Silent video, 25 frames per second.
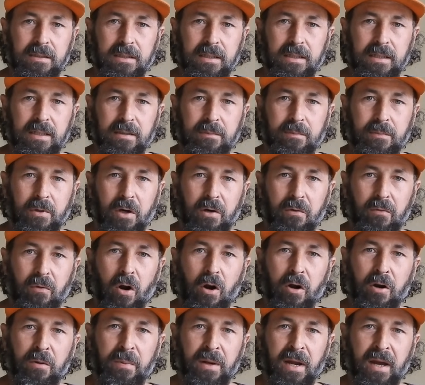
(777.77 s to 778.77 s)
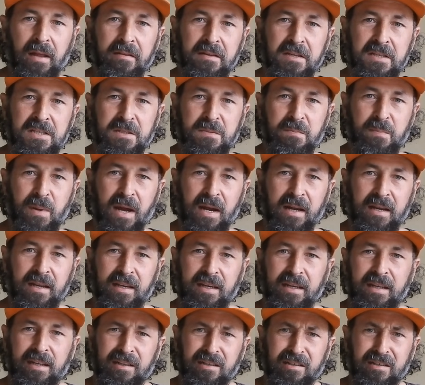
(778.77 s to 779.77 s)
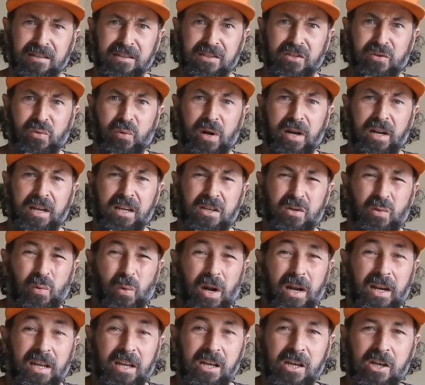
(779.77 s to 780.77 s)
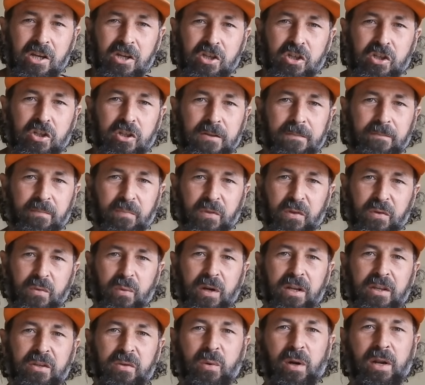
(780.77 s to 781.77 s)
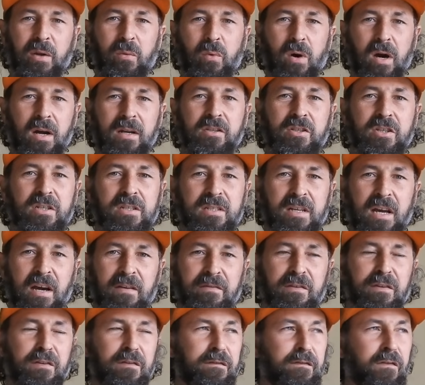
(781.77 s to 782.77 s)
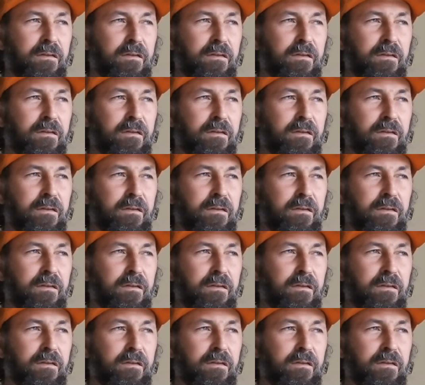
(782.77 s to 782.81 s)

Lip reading: I wrote about this back in 2020-ish, 2021, just after the